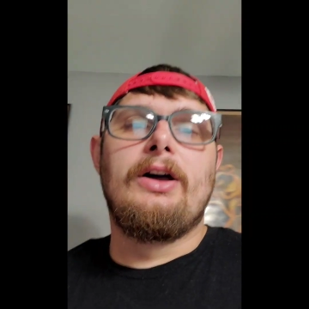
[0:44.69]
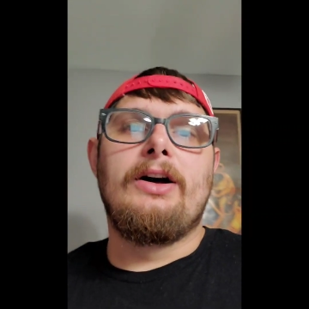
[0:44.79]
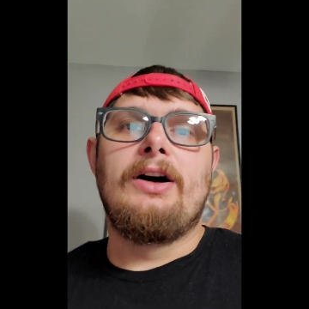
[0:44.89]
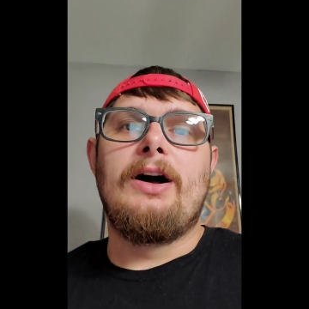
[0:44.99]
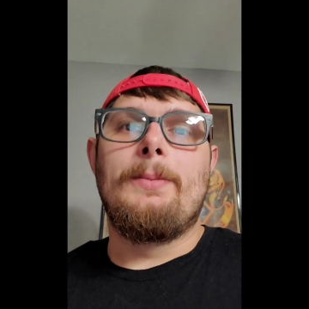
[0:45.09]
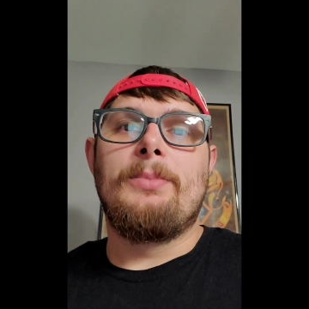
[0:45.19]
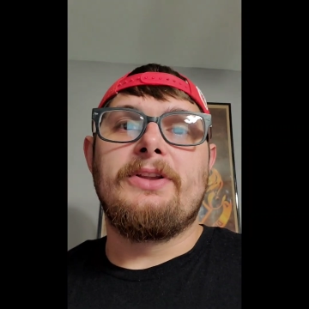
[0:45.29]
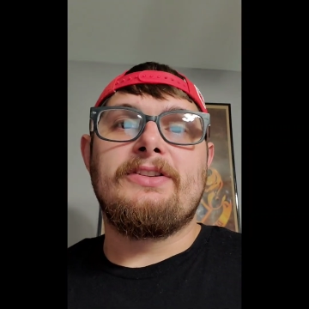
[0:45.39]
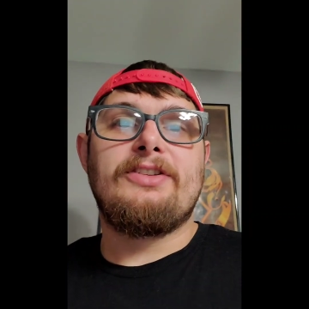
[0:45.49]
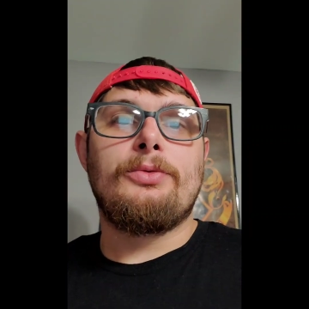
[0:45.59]
But
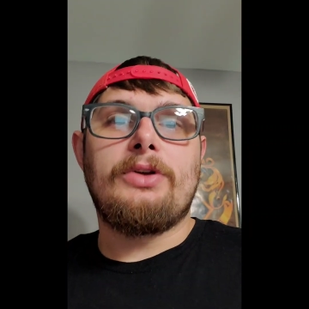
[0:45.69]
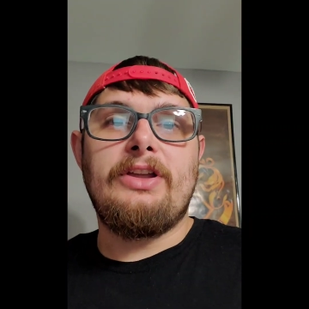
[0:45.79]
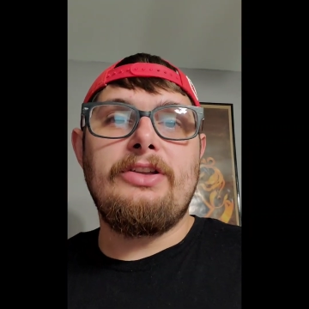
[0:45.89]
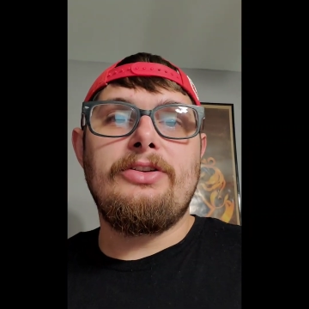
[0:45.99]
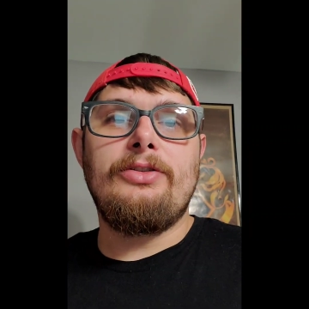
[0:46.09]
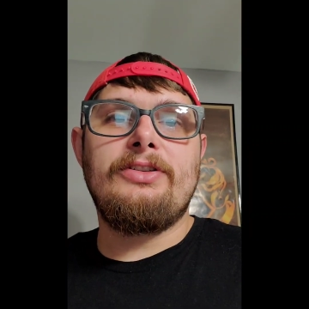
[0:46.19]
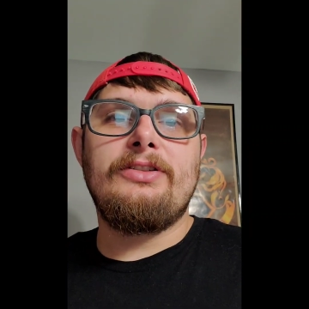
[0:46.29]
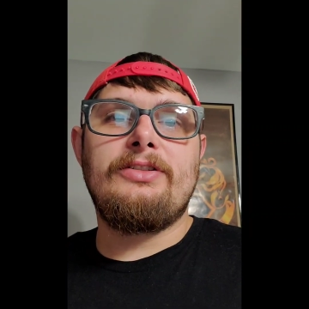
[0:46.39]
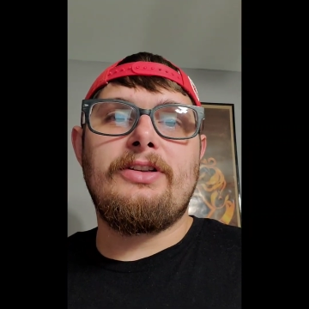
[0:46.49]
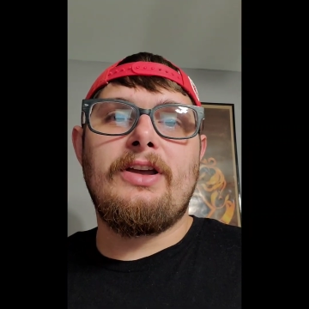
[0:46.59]
this is what he
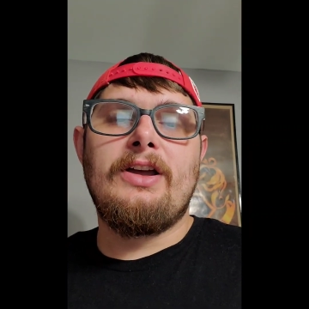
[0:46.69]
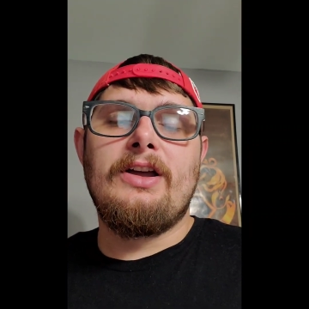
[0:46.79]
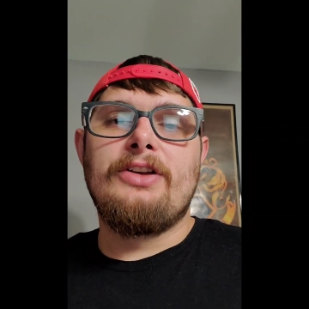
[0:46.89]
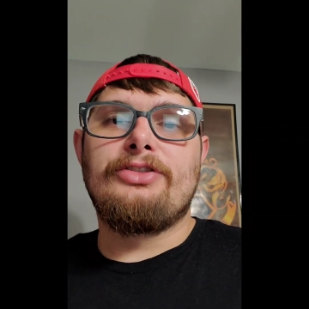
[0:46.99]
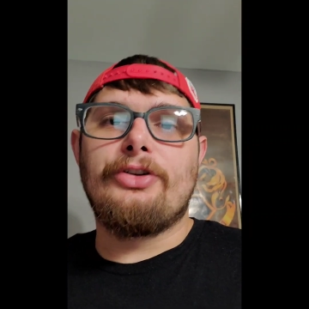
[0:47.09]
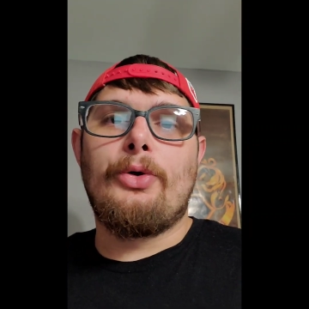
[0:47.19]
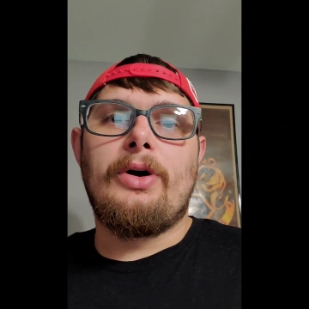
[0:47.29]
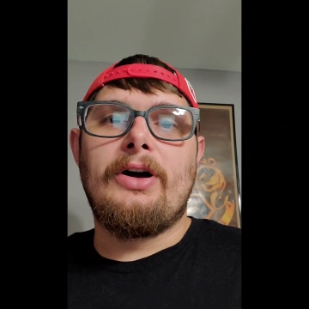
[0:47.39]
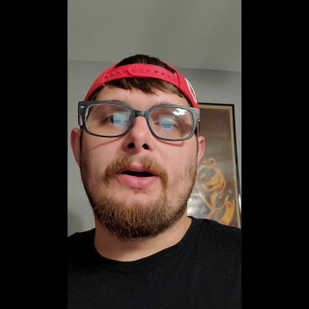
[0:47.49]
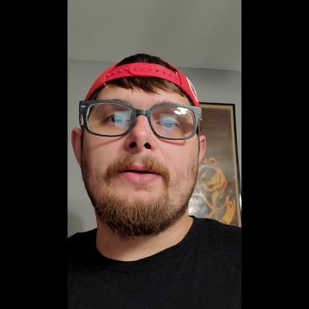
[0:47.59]
uses. So
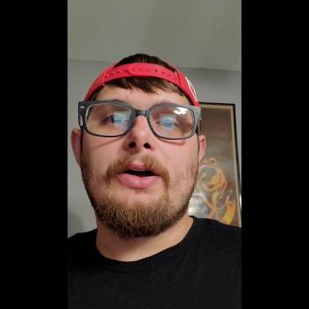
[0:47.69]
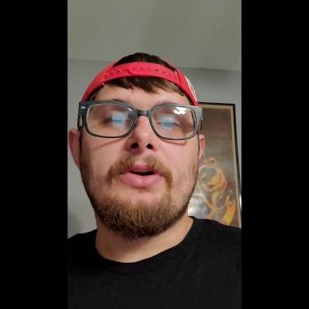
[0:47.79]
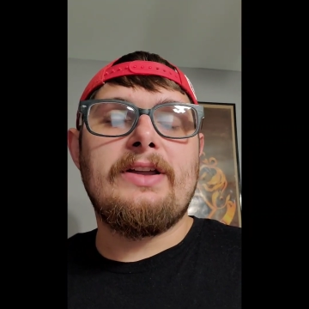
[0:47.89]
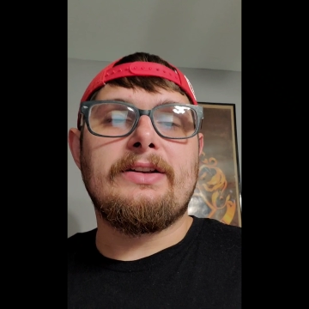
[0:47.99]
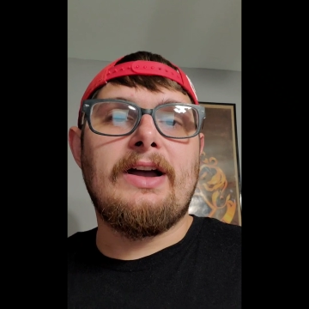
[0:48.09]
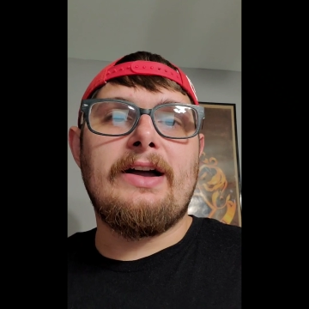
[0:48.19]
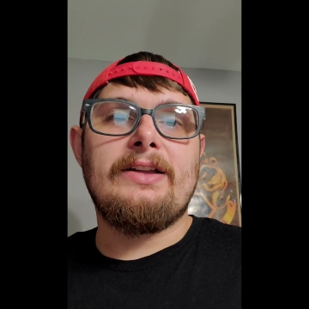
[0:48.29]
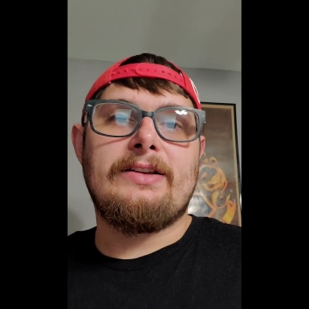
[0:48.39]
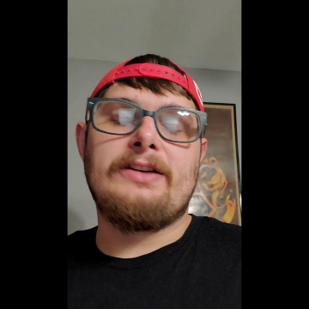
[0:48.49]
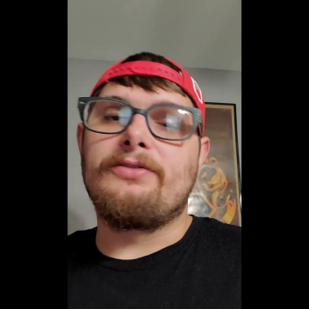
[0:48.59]
I went ahead and got
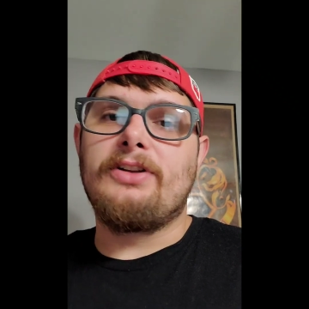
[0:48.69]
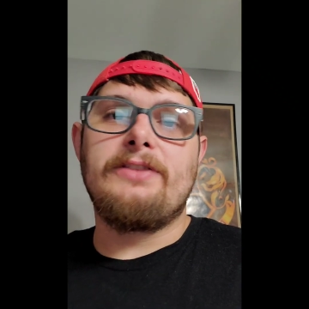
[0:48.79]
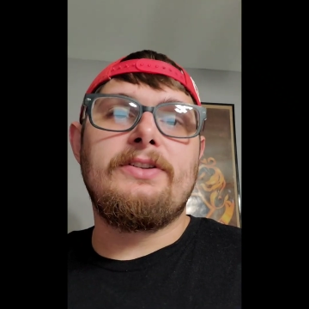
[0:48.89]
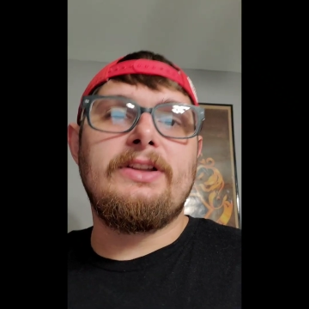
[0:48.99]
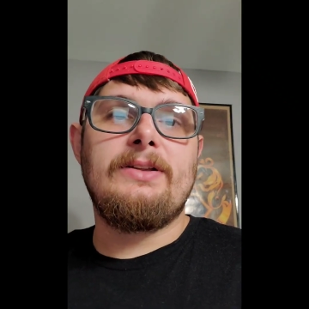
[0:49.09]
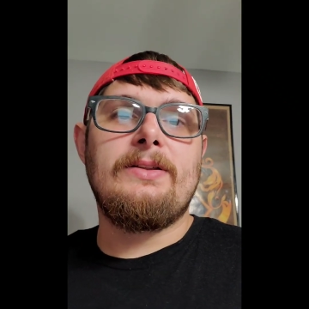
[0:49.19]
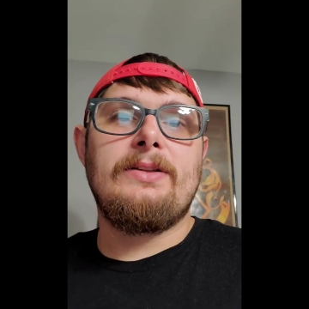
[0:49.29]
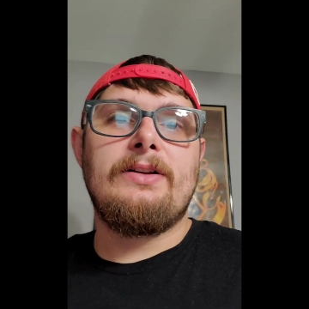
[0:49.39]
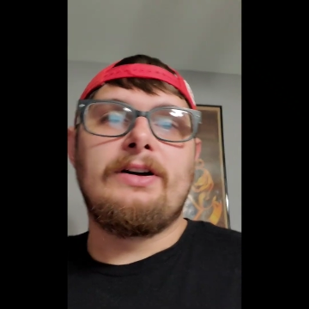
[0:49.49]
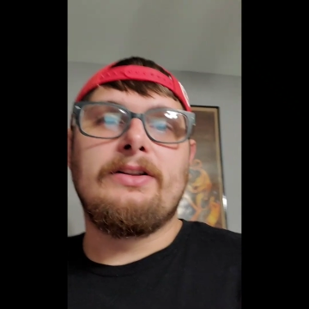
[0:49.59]
it, and I've loved it.
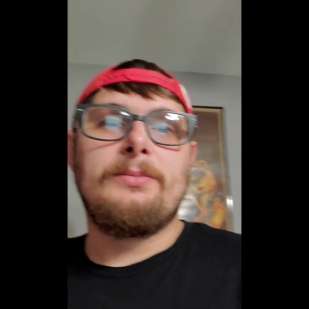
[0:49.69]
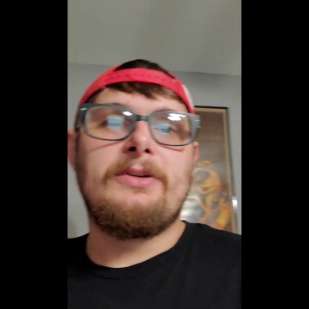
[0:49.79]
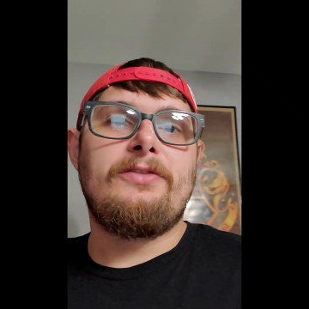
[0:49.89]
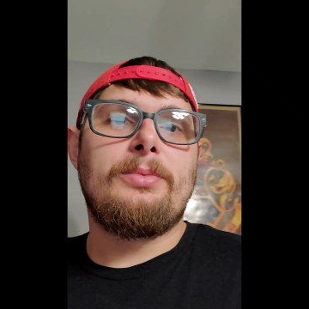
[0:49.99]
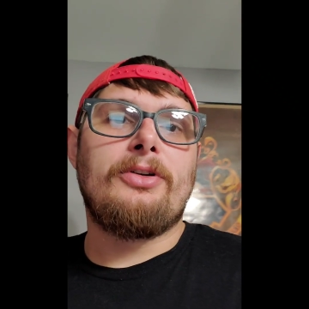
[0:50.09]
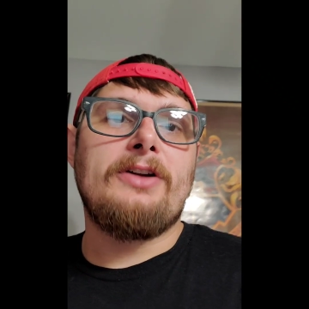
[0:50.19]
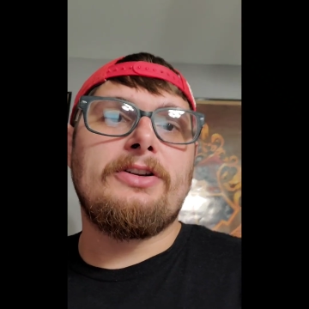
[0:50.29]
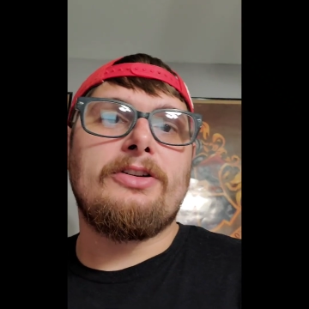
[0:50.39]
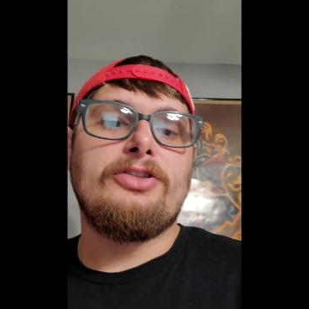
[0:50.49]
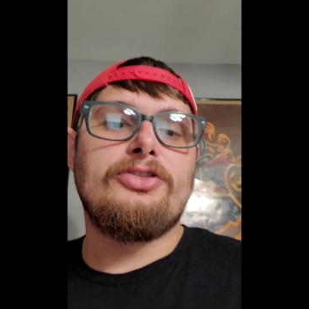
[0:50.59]
Let me flip around here,
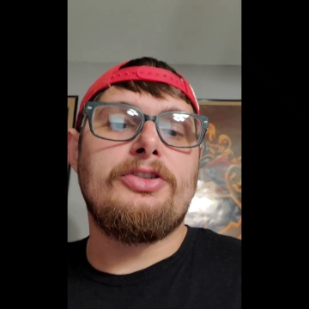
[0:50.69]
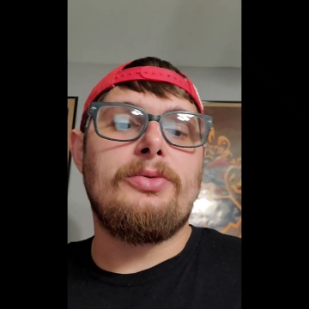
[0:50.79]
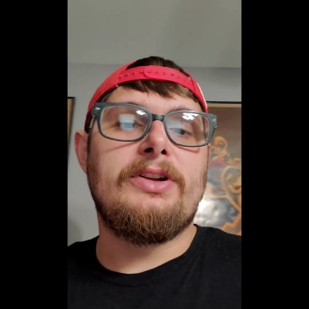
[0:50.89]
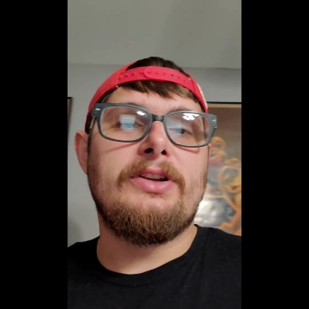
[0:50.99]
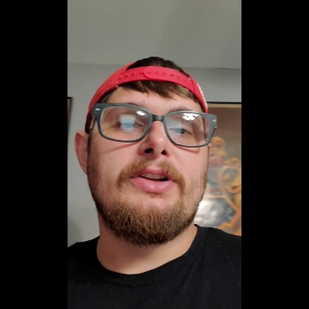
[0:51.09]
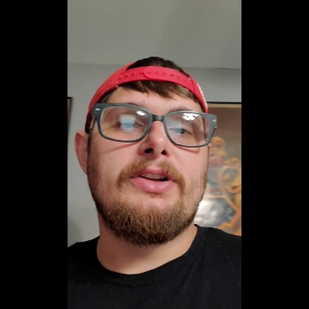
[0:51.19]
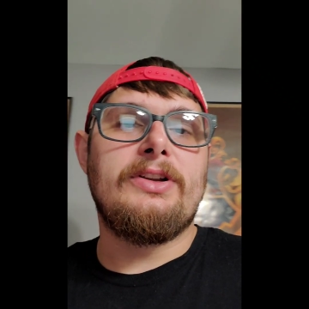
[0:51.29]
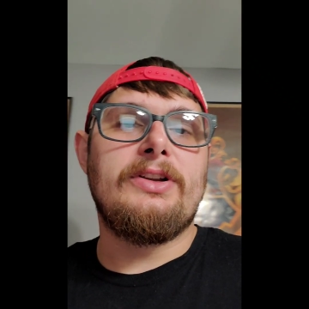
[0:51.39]
and I'll show you what it is.